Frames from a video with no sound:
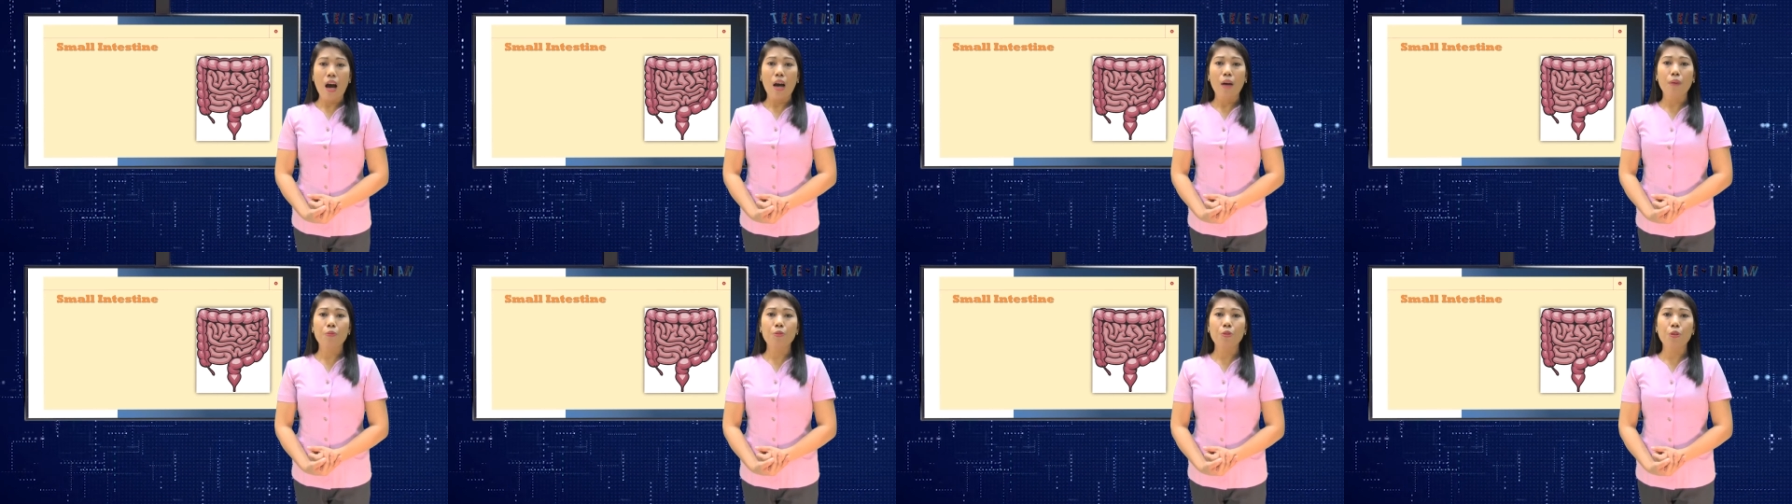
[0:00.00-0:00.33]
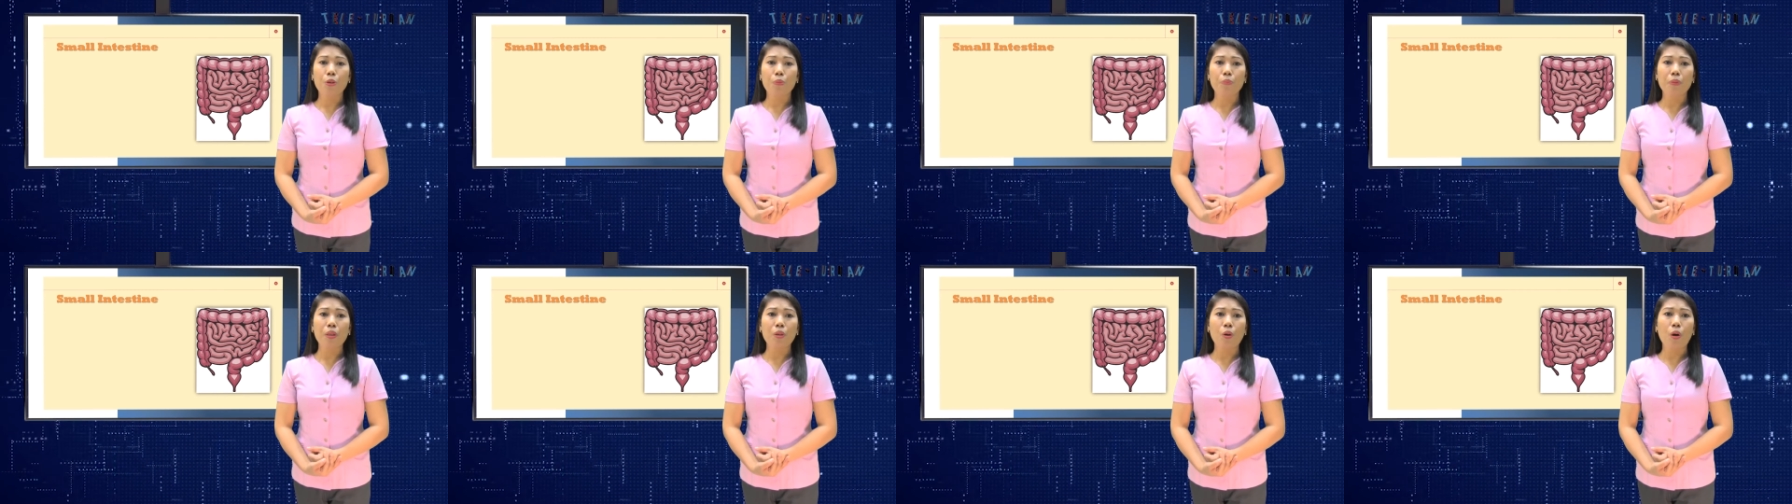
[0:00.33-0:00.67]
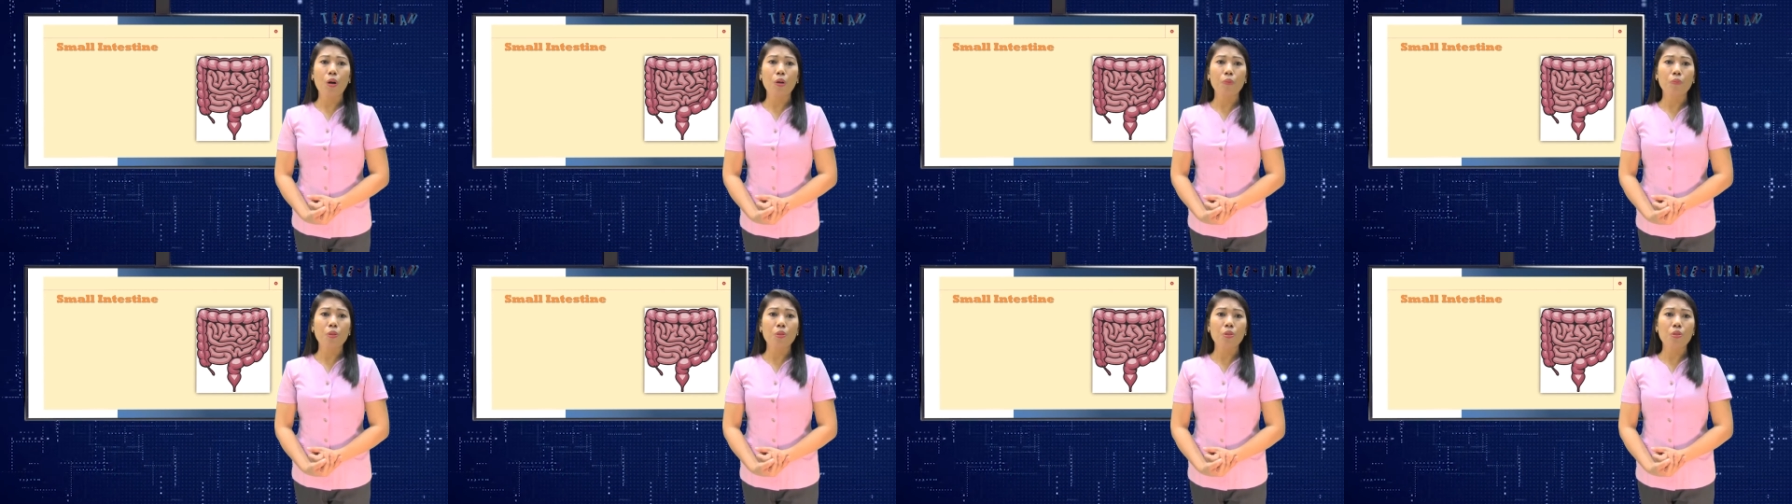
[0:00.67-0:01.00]
absorbing
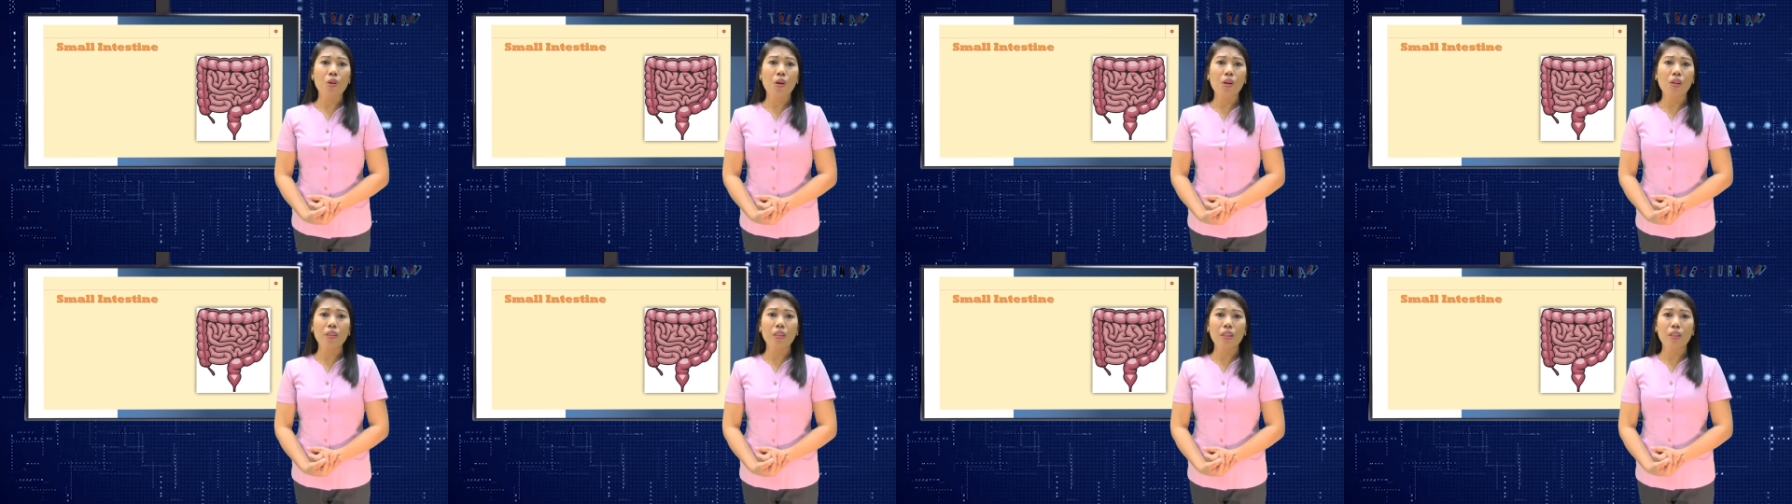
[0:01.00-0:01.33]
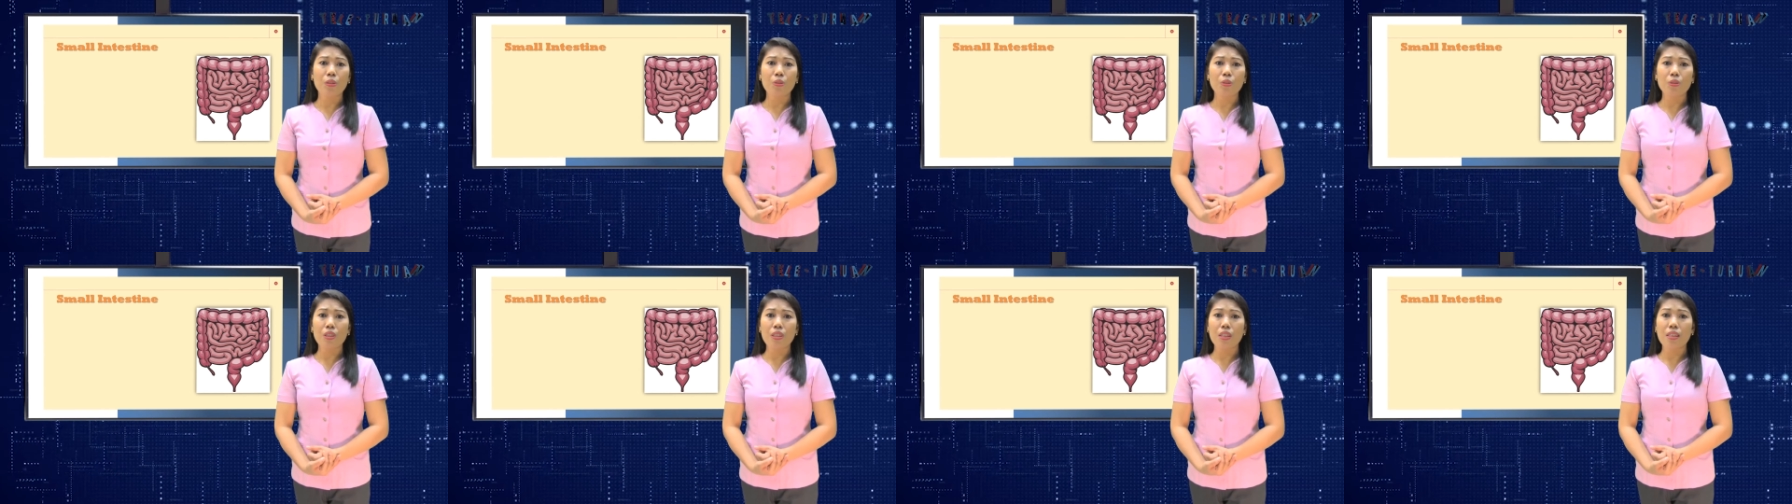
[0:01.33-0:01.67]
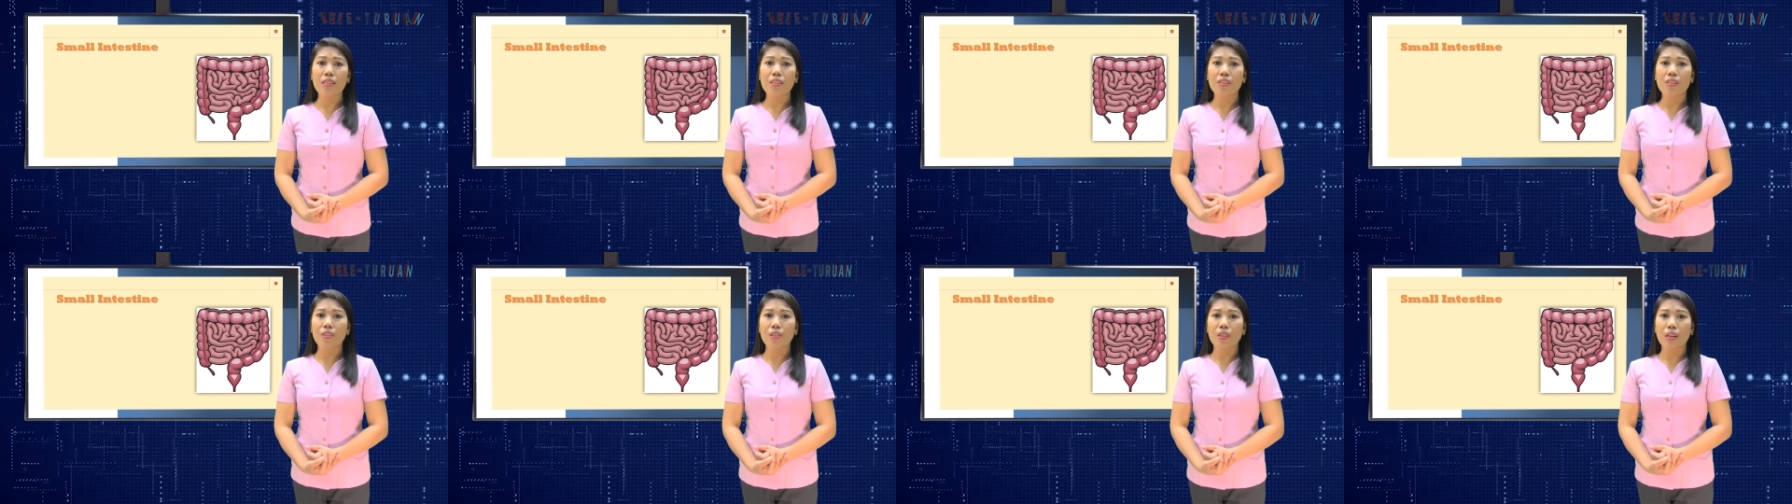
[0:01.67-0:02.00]
almost all the nutrients you